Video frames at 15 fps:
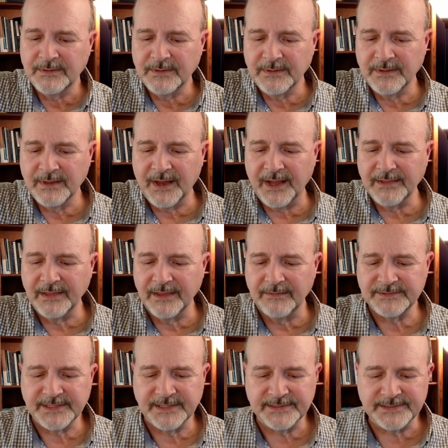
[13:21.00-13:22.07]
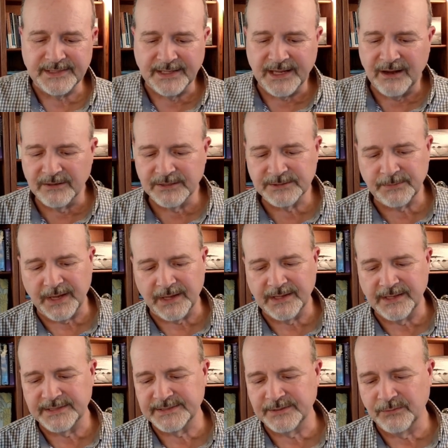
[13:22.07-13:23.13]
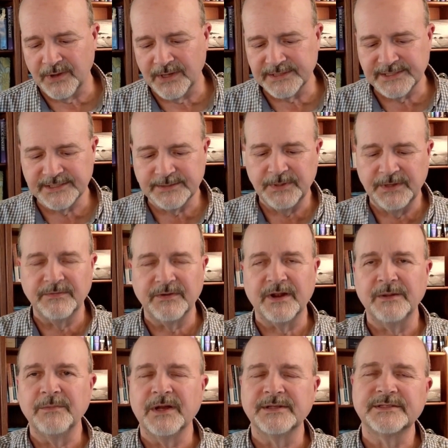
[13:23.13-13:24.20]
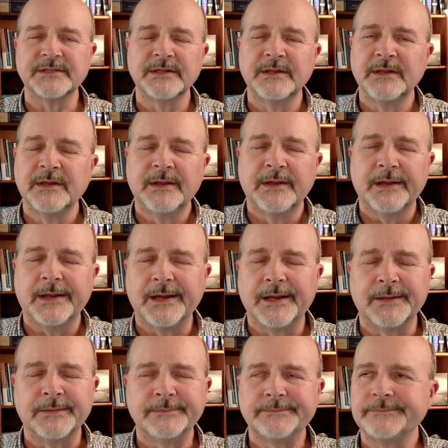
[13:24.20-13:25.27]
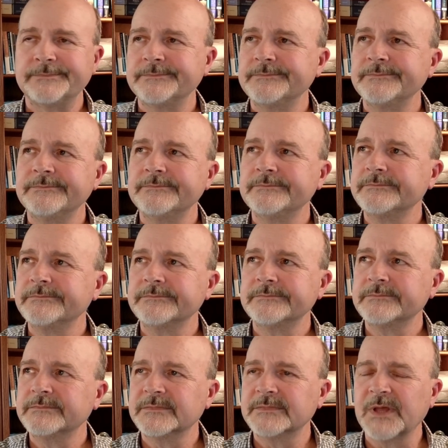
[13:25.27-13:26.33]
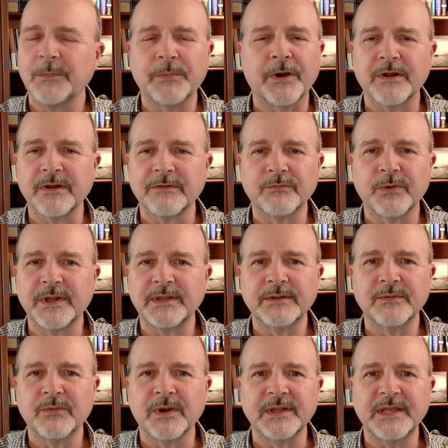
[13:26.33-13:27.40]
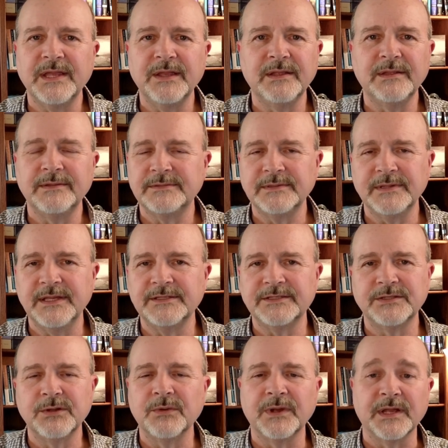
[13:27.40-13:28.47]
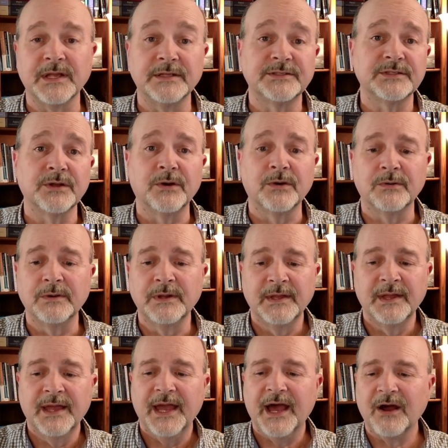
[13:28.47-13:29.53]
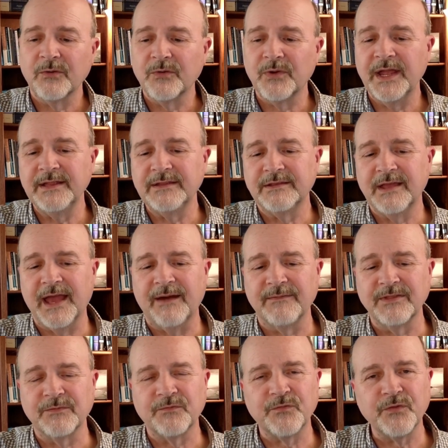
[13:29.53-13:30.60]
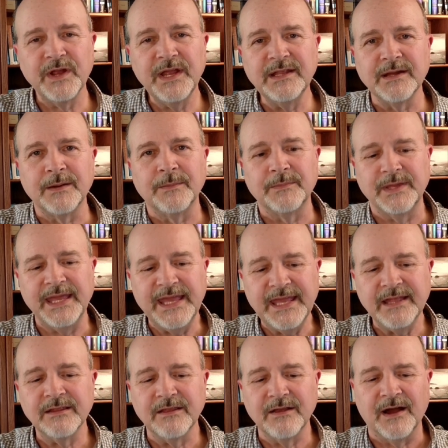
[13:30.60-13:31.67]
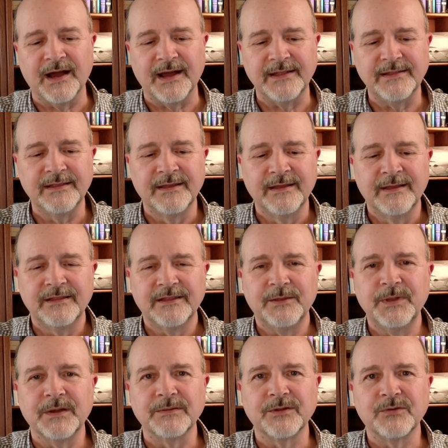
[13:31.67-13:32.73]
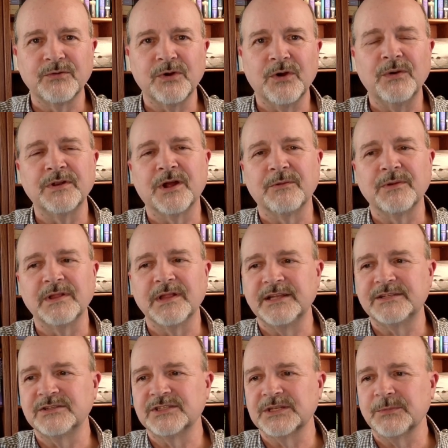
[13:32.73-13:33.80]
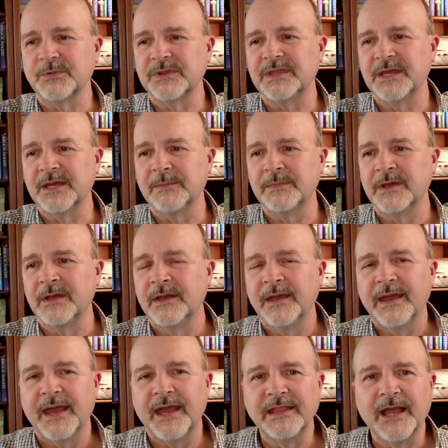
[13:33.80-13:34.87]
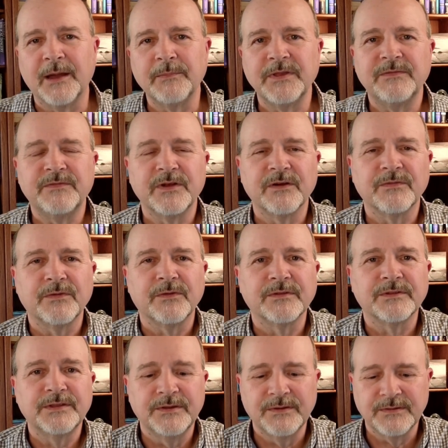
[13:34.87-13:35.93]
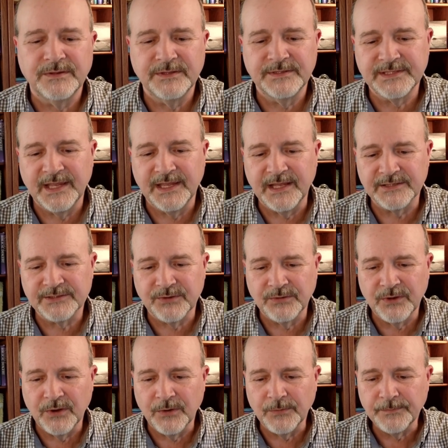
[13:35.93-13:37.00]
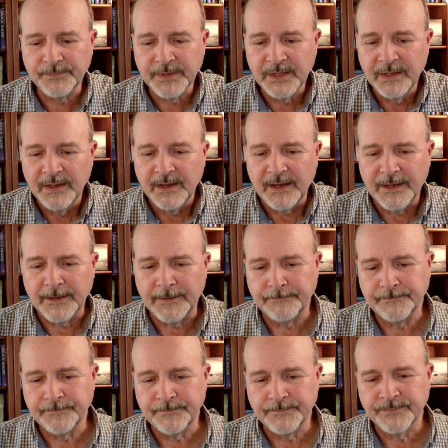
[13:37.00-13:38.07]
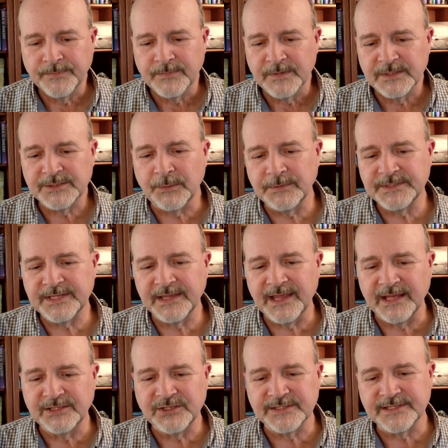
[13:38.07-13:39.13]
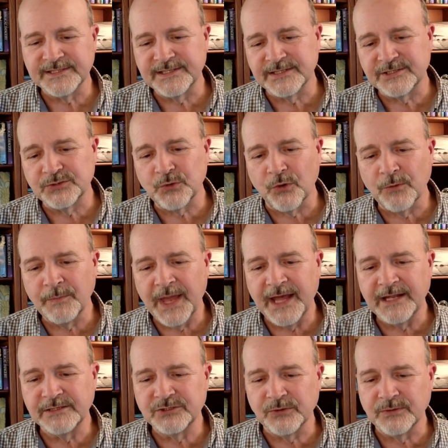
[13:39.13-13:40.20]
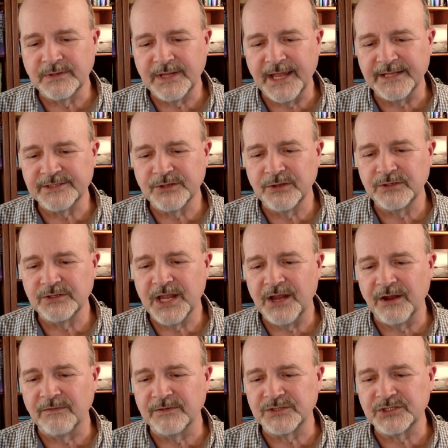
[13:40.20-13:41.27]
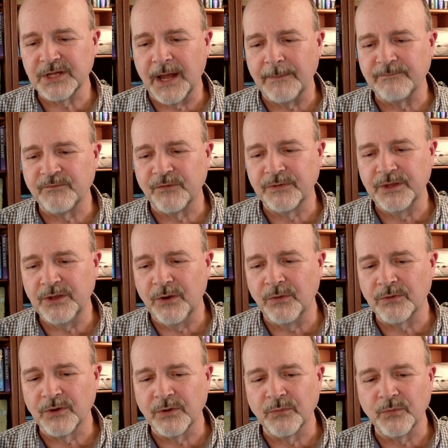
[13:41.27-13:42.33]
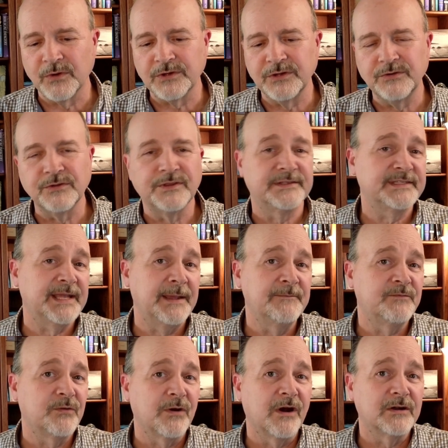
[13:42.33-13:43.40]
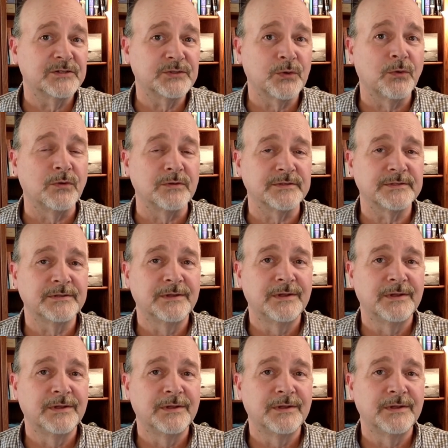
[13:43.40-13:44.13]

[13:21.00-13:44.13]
God loves us and cares about us and wants us to be very much a part of what he's doing. And so how great to have the freedom in God to be able to grow in our relationship with him and not be fearful to say yes or no. Someone said that just as a store manager takes good care of a shop for the owner, we're to do the same for our souls.